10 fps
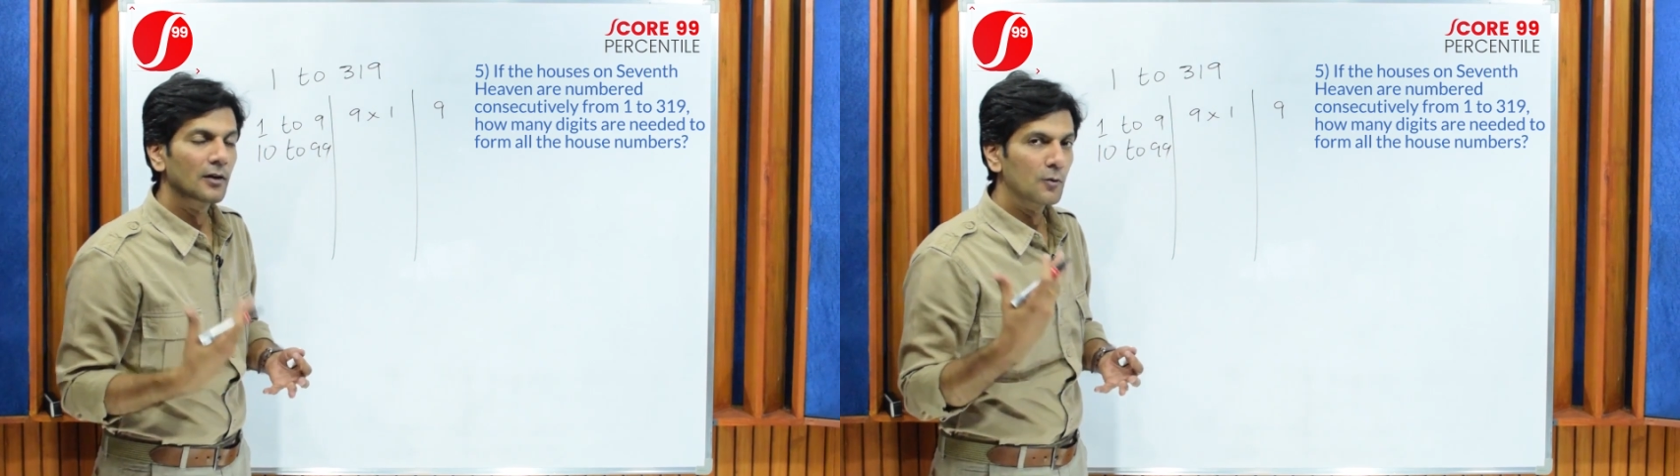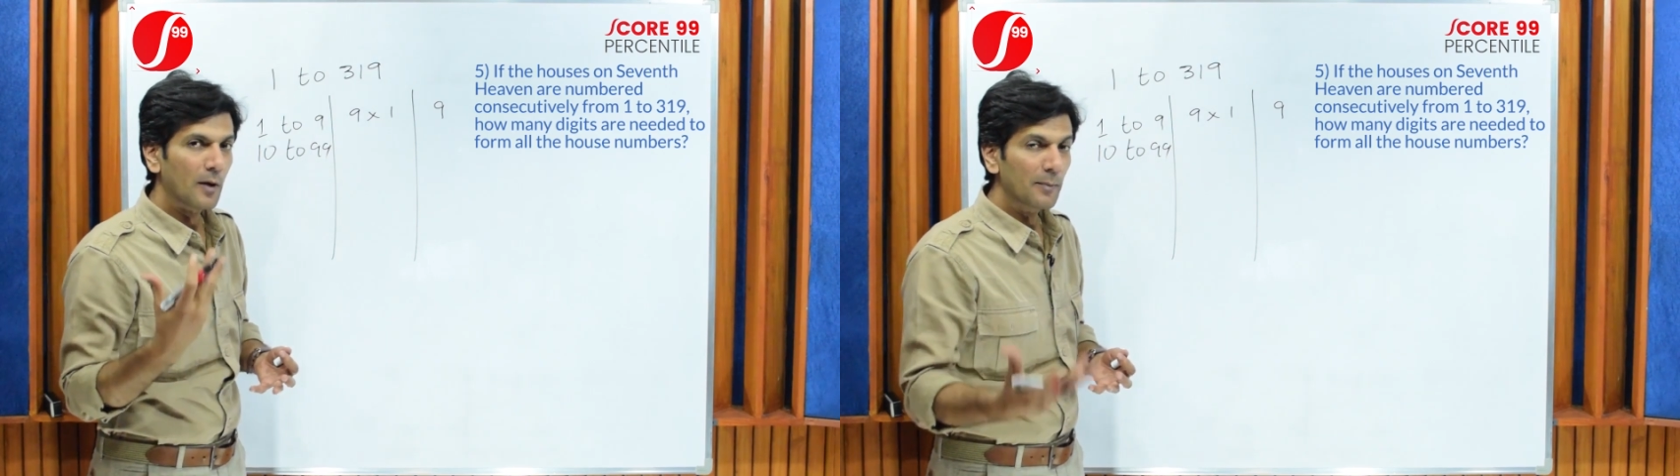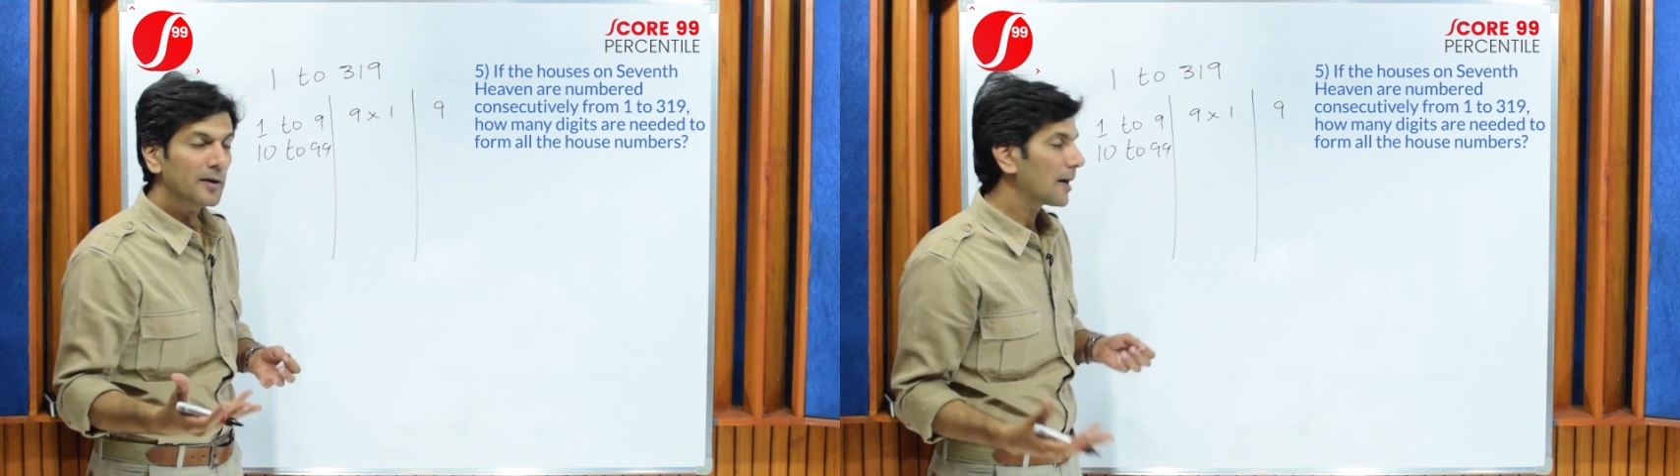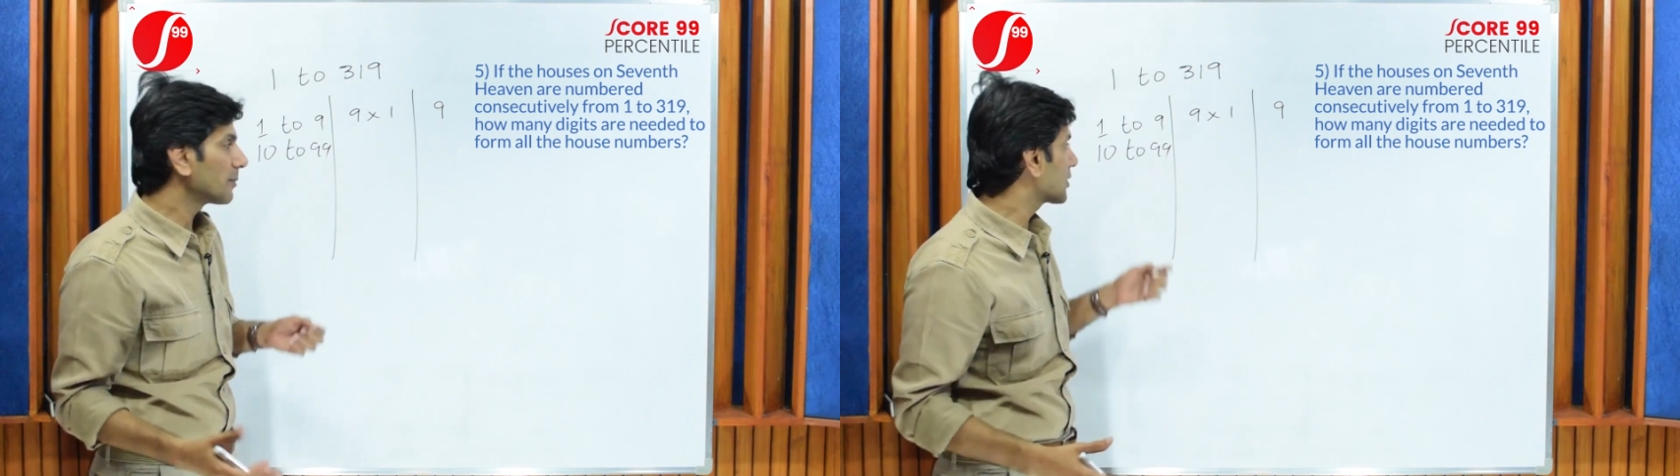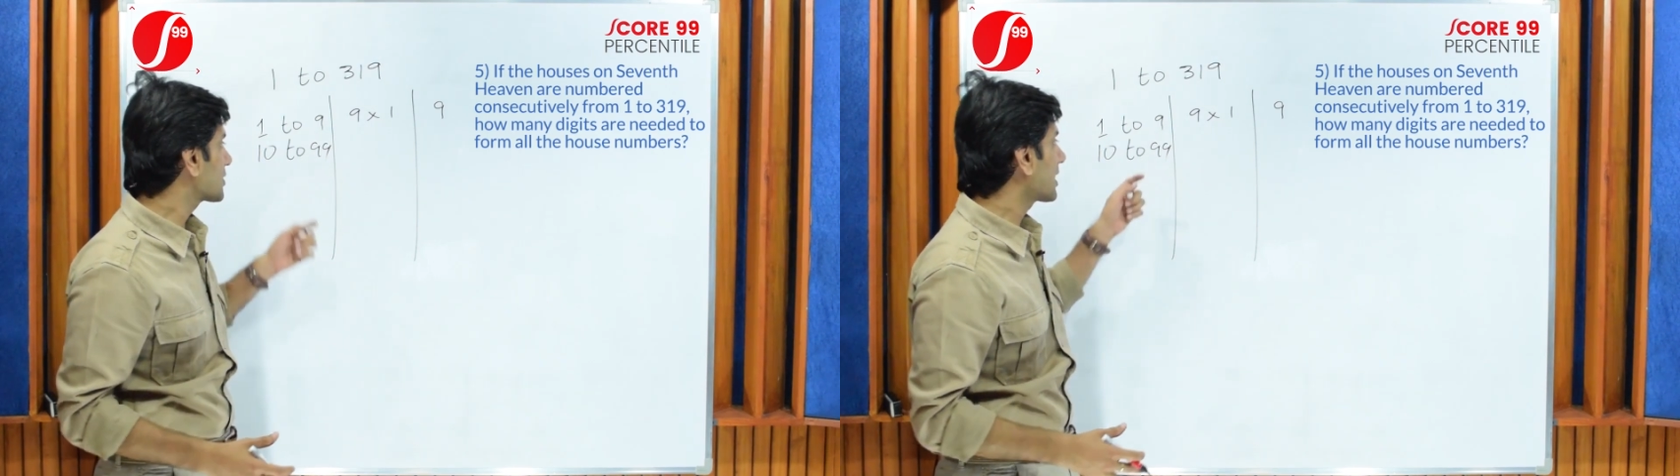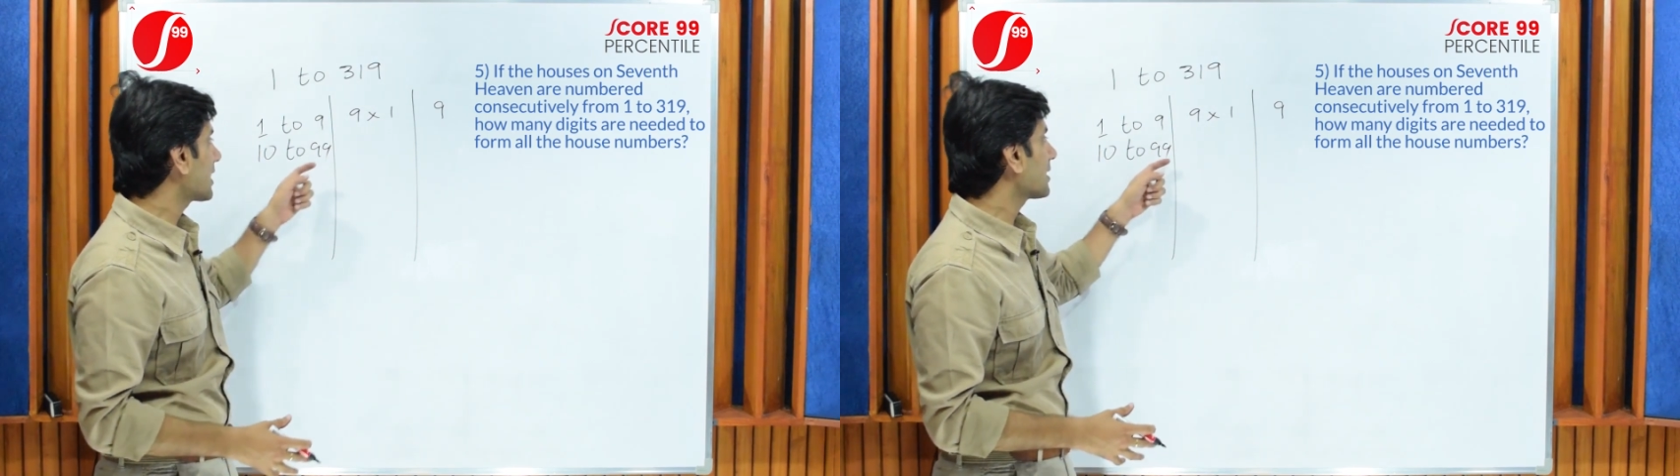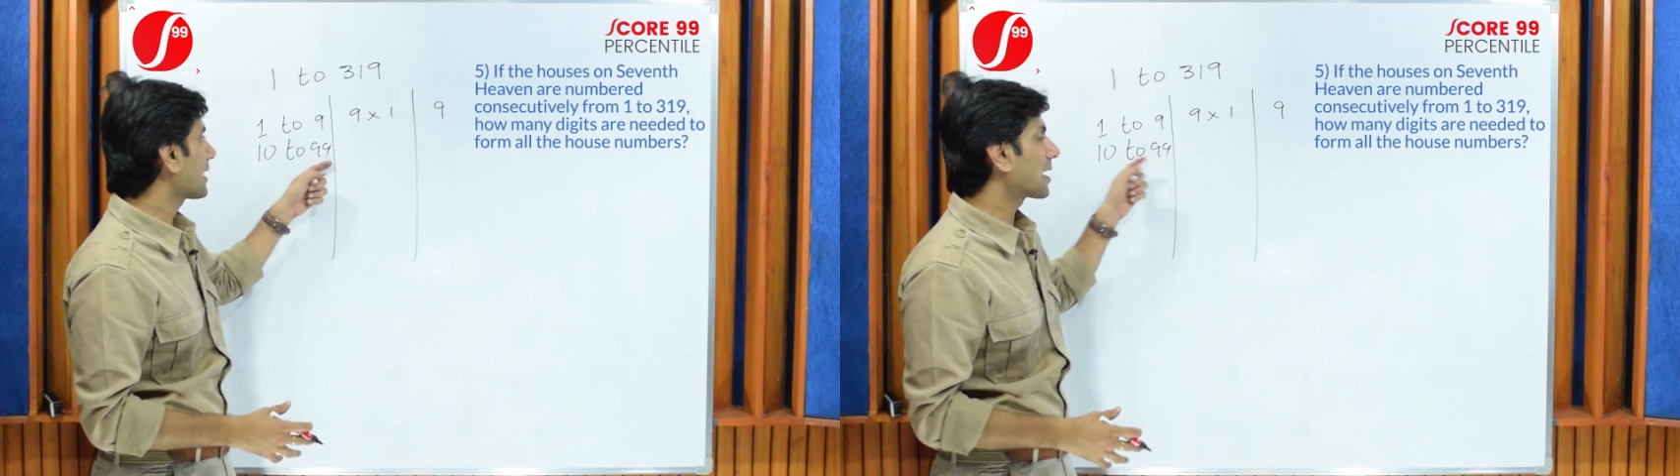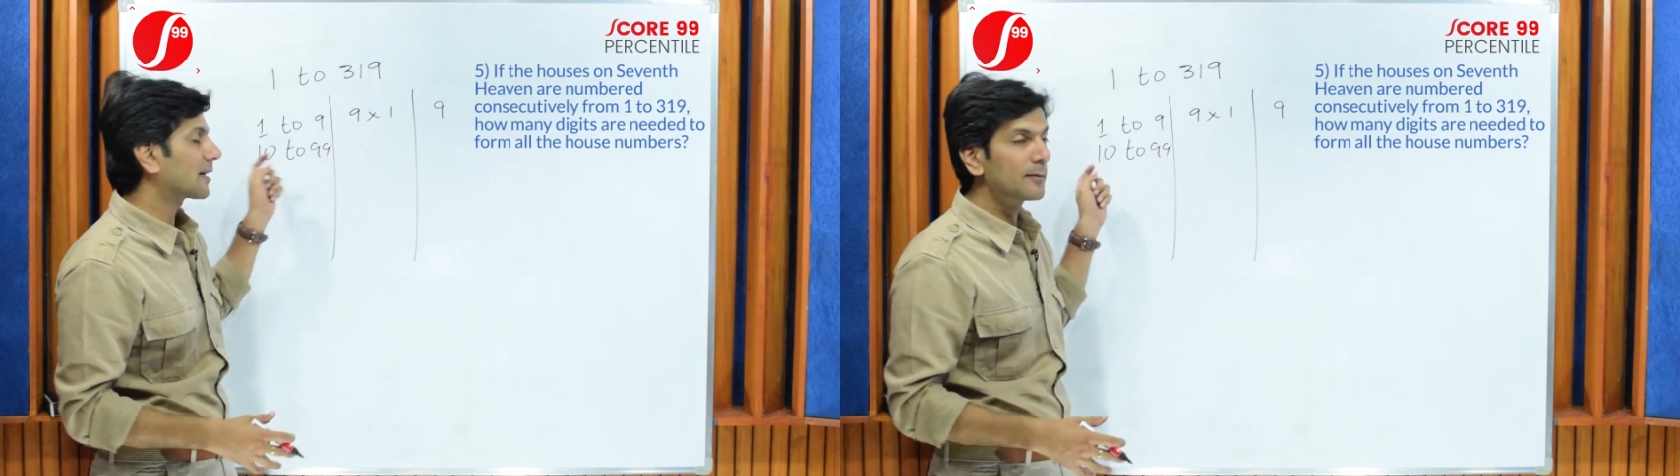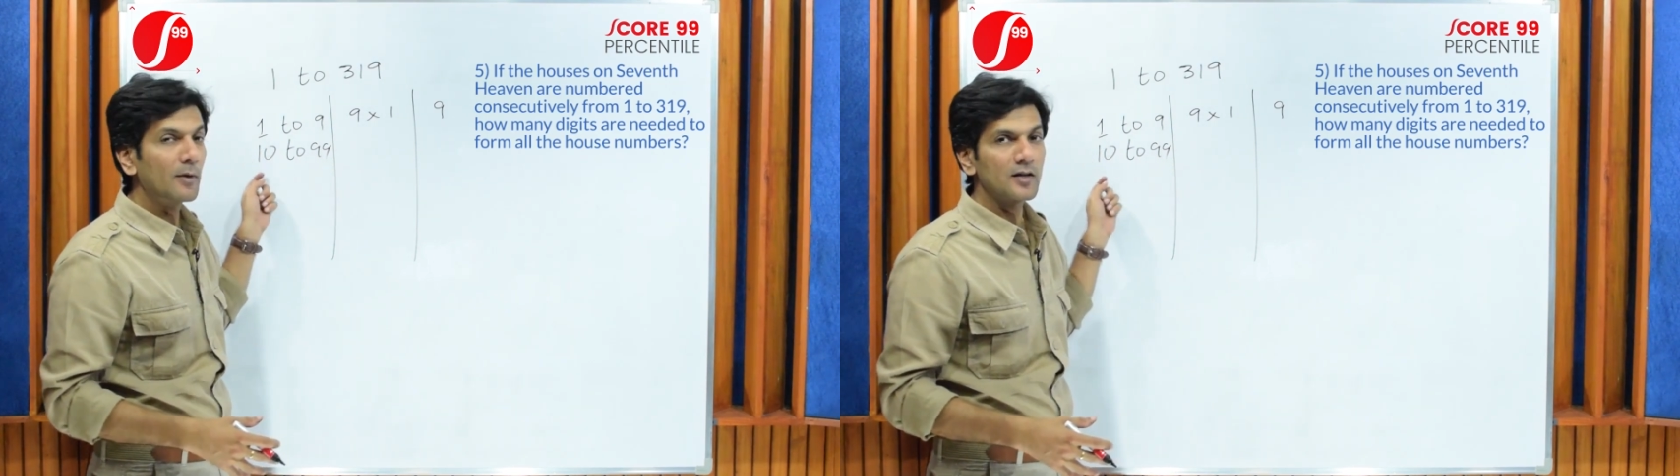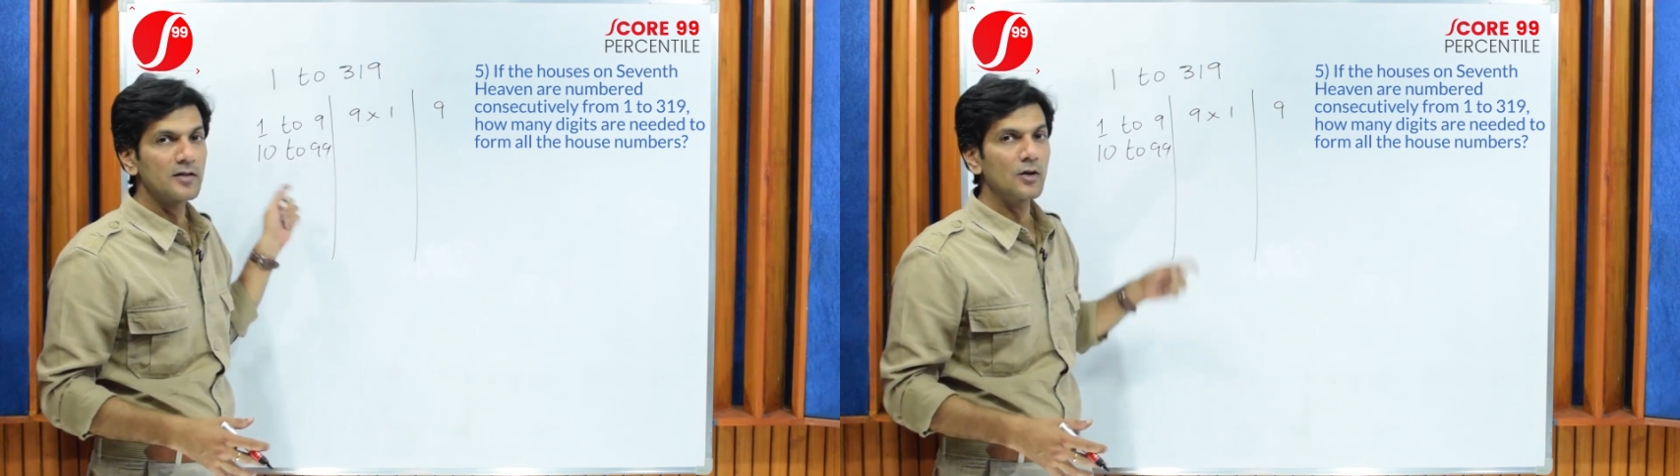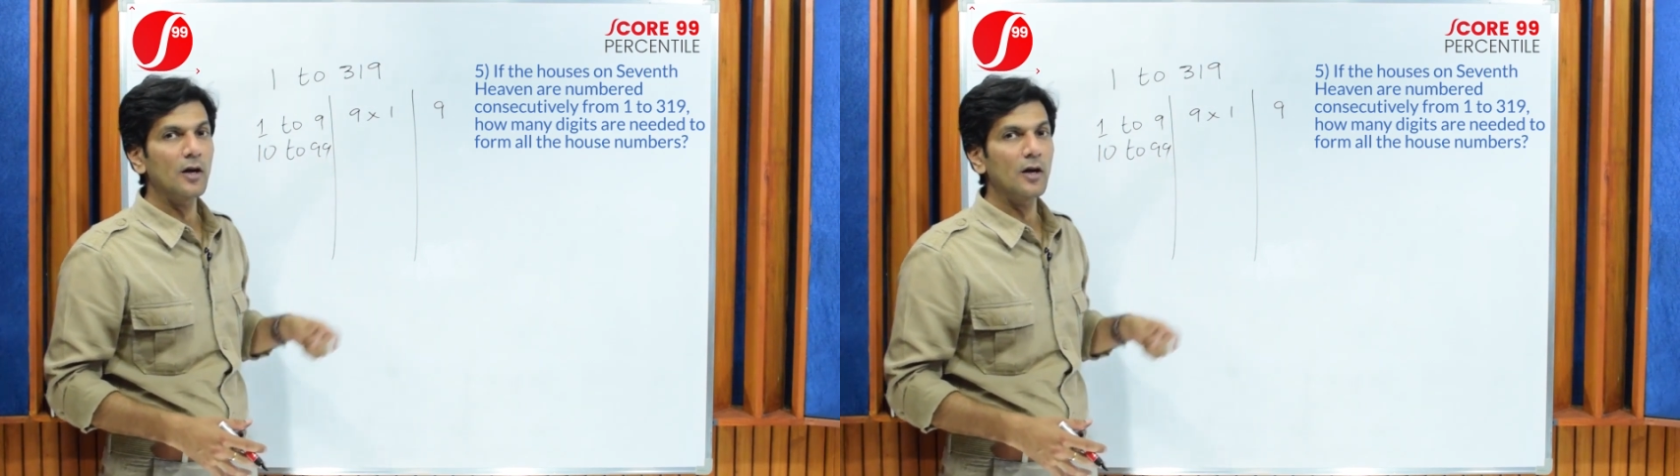You might be tempted to say 99 minus 10,